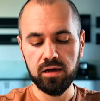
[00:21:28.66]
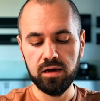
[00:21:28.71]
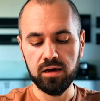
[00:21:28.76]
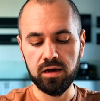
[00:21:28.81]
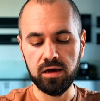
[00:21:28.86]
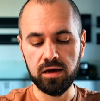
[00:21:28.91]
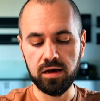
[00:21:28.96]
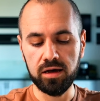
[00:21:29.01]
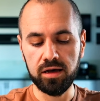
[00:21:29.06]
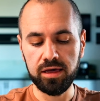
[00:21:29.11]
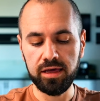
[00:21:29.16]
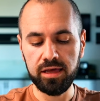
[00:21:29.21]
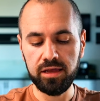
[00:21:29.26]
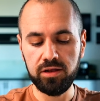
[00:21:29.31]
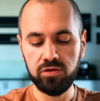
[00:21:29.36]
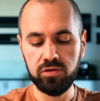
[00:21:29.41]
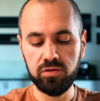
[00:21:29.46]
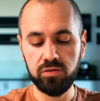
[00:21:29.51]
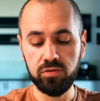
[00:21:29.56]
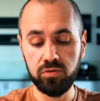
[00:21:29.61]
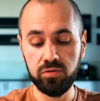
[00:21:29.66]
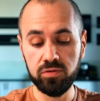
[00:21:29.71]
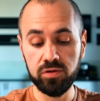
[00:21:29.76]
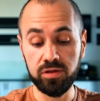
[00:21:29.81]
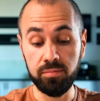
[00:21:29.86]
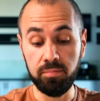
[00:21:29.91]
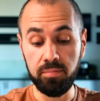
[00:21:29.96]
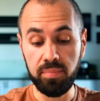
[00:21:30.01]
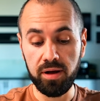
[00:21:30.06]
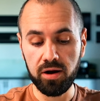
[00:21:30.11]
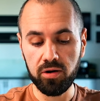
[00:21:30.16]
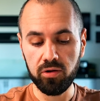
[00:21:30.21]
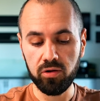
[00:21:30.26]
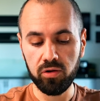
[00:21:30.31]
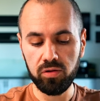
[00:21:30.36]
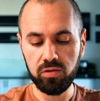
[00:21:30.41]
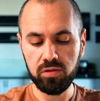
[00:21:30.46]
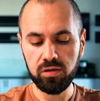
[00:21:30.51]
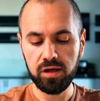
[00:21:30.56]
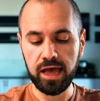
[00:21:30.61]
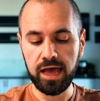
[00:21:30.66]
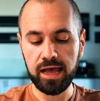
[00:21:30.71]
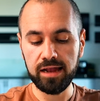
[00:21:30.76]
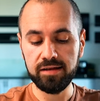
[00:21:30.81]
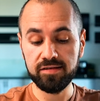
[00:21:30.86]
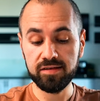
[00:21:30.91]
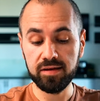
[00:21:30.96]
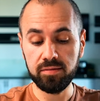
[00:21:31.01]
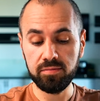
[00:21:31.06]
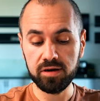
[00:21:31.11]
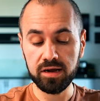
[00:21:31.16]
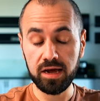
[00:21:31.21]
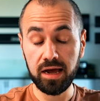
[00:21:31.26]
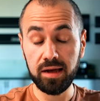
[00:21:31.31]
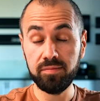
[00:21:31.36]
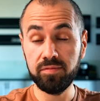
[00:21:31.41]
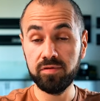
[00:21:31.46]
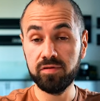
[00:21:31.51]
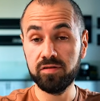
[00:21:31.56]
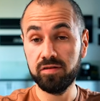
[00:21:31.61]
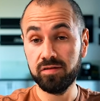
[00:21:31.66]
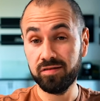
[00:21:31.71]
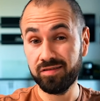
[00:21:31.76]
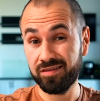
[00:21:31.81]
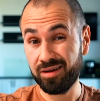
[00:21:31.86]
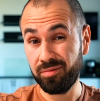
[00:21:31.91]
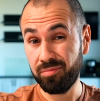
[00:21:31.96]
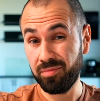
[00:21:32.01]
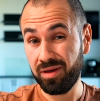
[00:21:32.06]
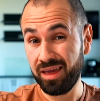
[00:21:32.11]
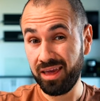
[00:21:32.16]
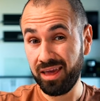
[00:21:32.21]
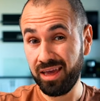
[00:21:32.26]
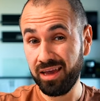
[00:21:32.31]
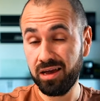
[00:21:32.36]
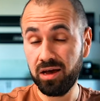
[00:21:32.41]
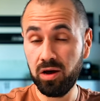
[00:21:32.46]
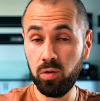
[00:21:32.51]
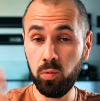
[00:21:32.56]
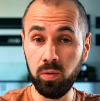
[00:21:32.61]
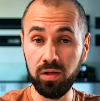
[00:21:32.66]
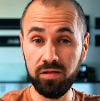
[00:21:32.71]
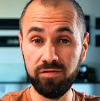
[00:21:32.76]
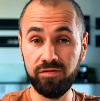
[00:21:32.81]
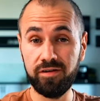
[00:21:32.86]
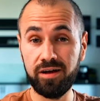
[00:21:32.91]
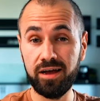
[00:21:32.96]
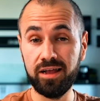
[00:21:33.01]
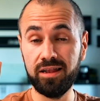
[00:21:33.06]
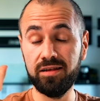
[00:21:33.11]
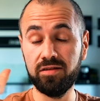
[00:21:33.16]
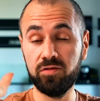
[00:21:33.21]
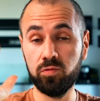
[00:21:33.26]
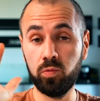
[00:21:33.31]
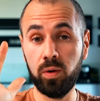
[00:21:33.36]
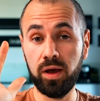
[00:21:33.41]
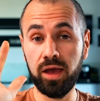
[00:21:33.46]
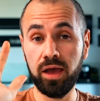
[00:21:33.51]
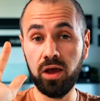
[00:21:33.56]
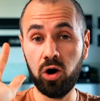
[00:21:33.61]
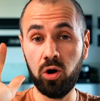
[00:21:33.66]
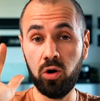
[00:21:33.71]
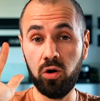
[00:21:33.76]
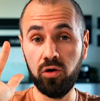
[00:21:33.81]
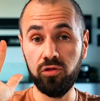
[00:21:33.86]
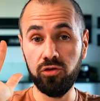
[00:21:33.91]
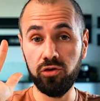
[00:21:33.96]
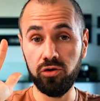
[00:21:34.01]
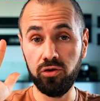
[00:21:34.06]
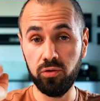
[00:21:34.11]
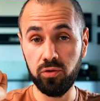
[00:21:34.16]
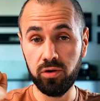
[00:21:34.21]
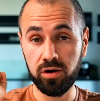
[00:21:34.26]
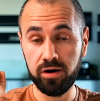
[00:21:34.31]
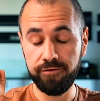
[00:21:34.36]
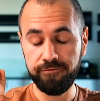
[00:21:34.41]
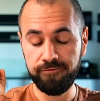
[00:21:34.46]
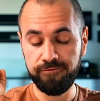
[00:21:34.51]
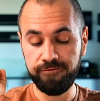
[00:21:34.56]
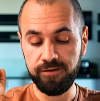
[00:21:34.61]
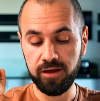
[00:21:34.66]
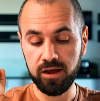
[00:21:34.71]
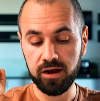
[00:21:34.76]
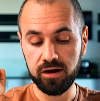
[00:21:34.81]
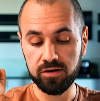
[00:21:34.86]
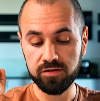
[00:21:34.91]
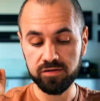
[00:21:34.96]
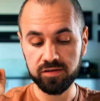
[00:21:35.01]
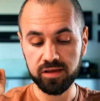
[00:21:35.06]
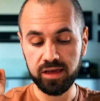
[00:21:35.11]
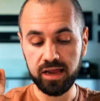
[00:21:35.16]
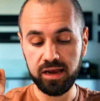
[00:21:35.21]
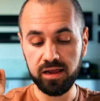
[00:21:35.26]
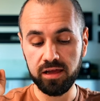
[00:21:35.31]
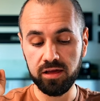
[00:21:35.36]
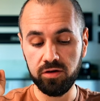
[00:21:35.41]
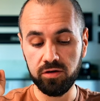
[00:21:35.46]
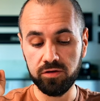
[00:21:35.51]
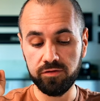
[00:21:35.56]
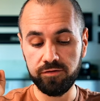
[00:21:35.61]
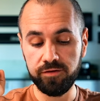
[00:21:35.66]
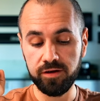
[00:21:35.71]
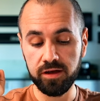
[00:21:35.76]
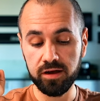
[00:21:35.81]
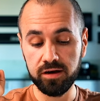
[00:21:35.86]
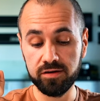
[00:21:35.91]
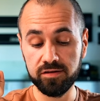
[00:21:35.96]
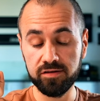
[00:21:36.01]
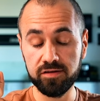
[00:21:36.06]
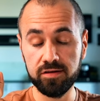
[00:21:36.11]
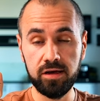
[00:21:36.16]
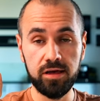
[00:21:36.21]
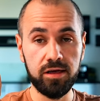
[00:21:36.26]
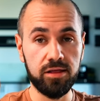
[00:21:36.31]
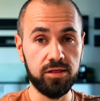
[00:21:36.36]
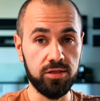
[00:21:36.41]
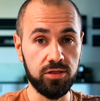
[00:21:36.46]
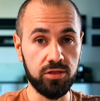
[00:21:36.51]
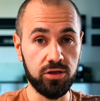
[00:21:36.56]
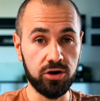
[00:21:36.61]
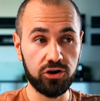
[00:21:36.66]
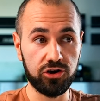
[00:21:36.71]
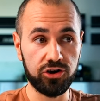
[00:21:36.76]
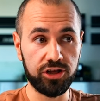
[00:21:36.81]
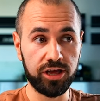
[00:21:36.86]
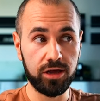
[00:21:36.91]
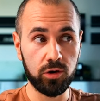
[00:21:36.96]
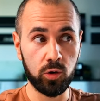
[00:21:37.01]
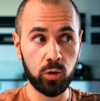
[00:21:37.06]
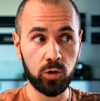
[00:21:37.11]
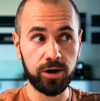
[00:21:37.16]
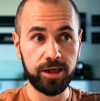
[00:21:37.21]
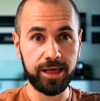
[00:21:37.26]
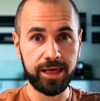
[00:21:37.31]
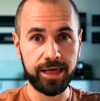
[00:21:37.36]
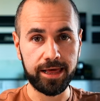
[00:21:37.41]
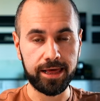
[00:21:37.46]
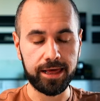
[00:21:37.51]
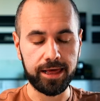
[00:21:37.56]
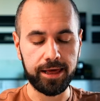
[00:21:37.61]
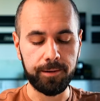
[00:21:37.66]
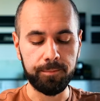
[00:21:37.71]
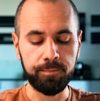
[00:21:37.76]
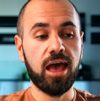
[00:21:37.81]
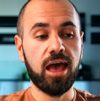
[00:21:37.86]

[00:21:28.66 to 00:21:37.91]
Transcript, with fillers: uh, into the barrel and sometimes some ink will find its way on your fingers getting your fingers dirty or inky